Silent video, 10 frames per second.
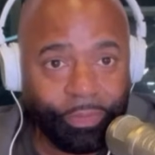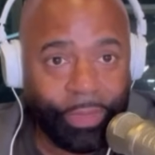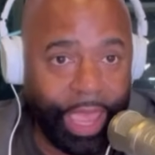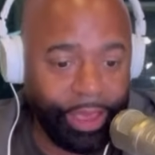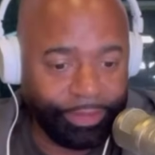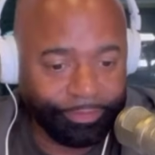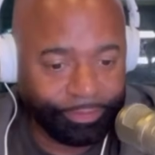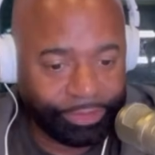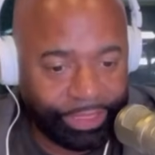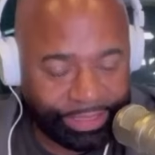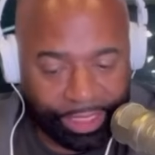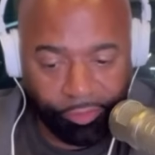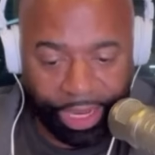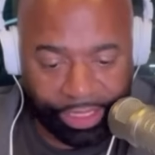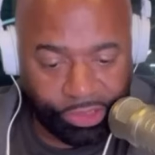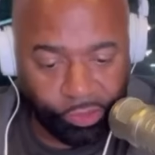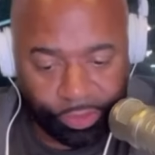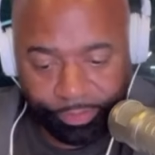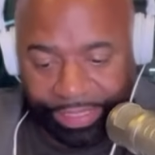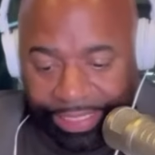Now, let's get right into
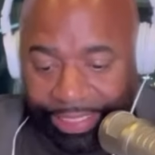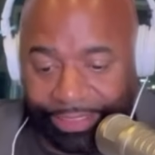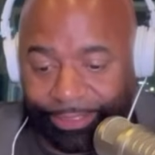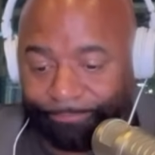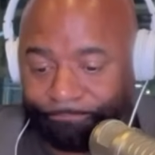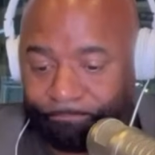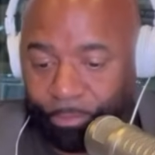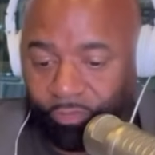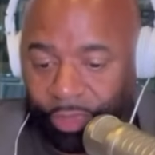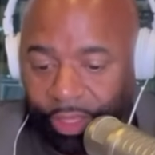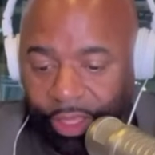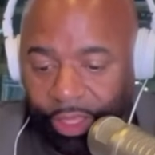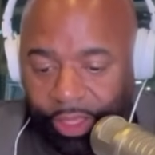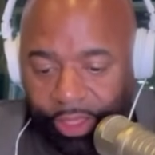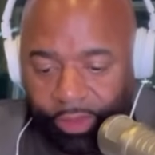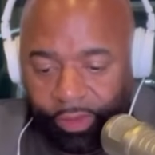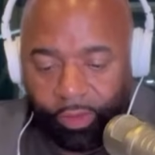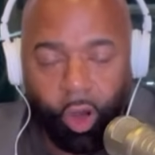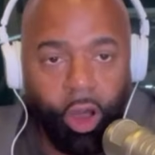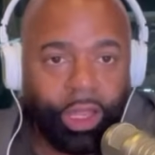it, because
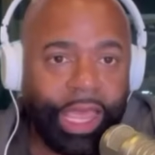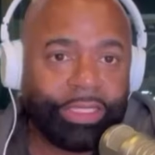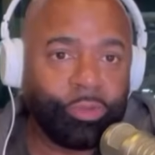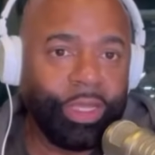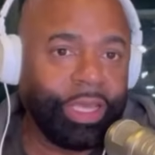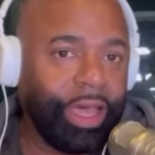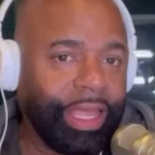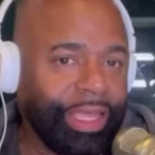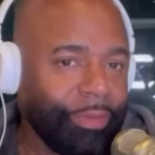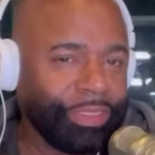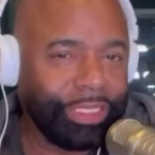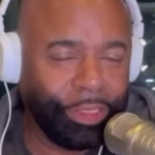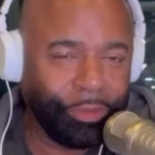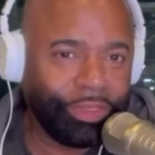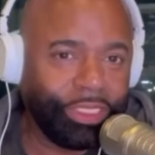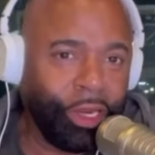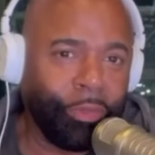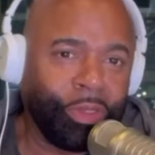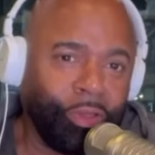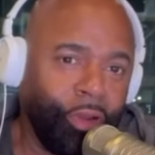all last week, all I kept saying was Terry
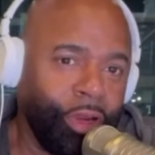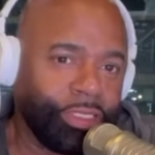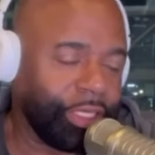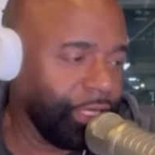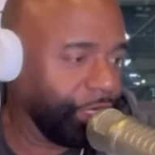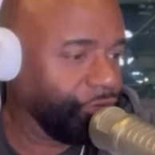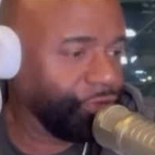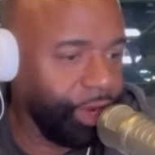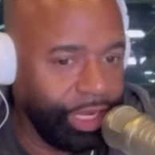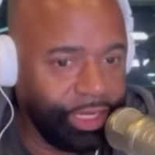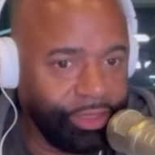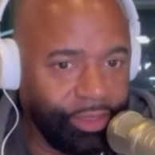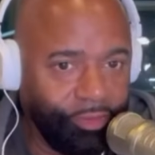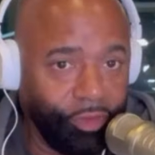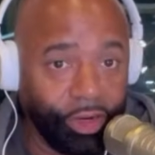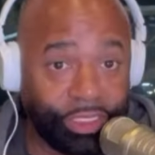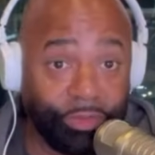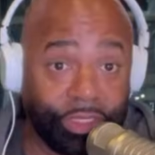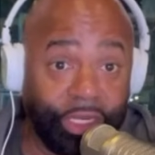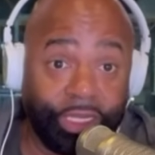McLaurin's going to get traded. First, he
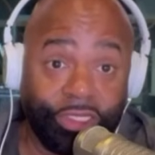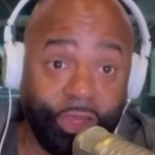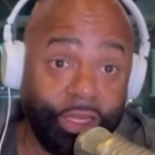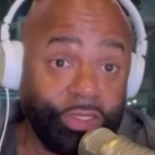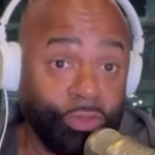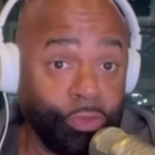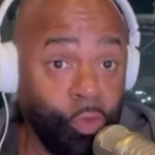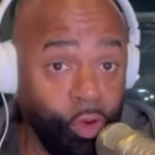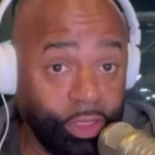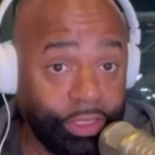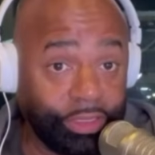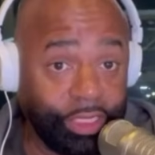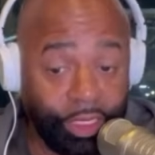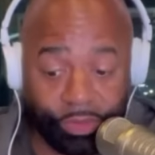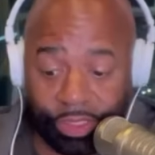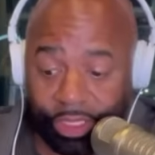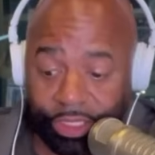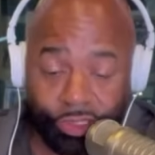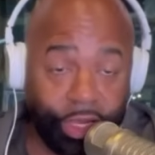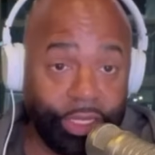was going to get traded to New Orleans. Then he was going to
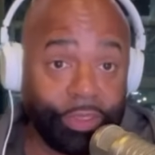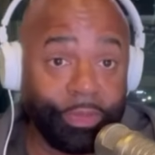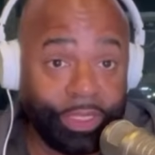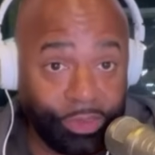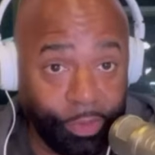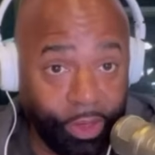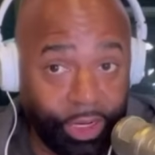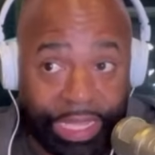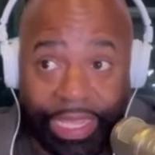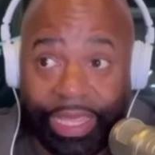get traded to Pittsburgh.